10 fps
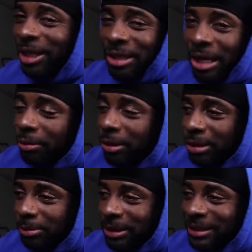hell that
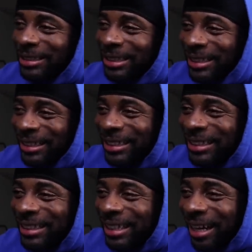was, but
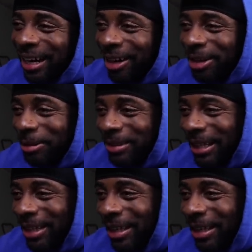I don't know what the hell